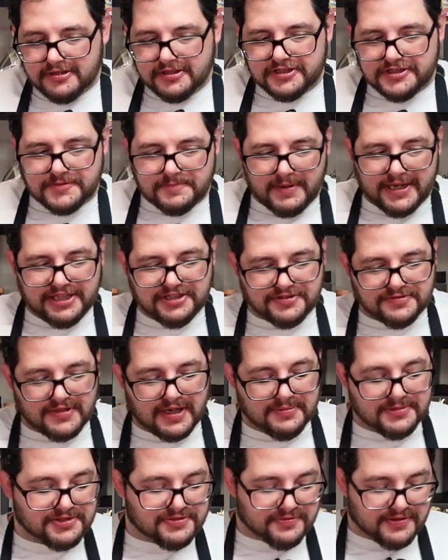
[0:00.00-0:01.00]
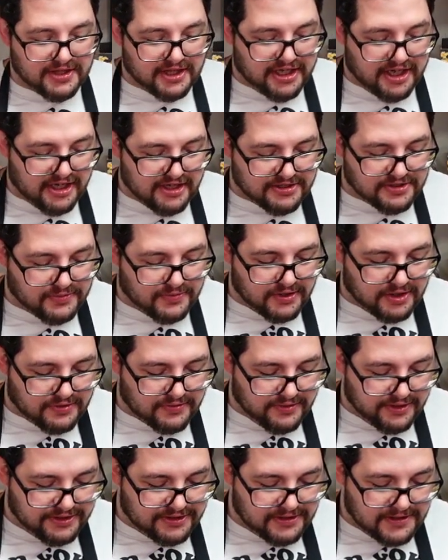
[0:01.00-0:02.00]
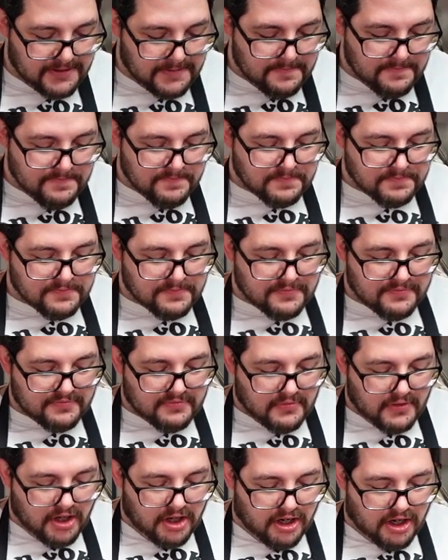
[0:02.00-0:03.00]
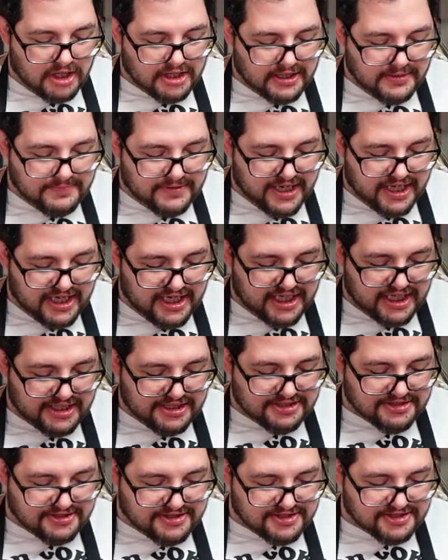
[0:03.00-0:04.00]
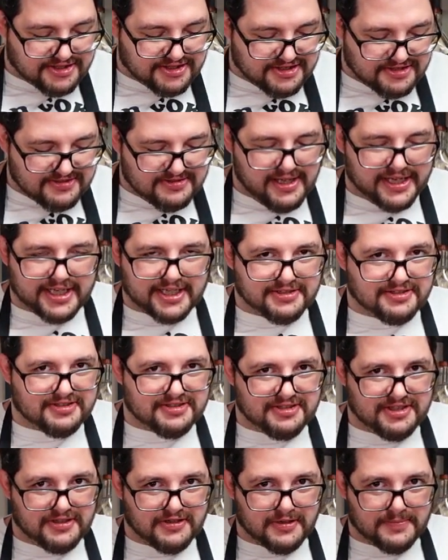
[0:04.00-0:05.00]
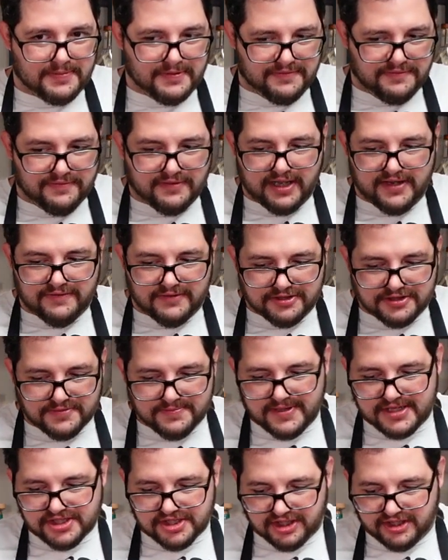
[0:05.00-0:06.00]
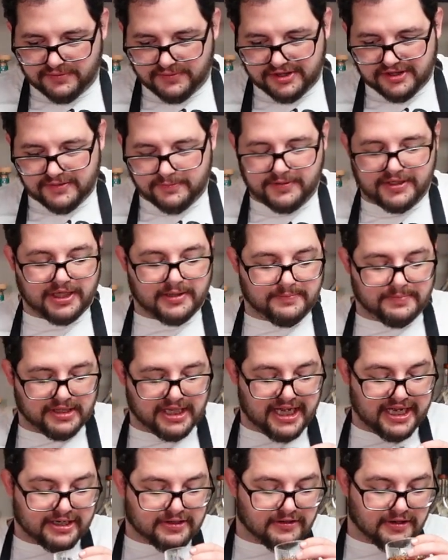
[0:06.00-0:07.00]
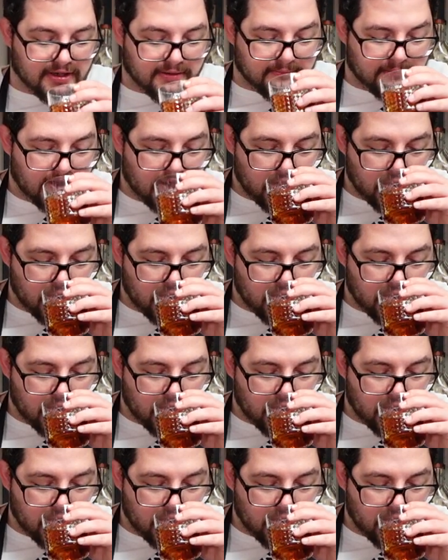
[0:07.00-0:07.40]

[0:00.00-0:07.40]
Spiced rum is really hard to work with. All I'm getting is just like a syrupy flavor, especially with it being a black rum.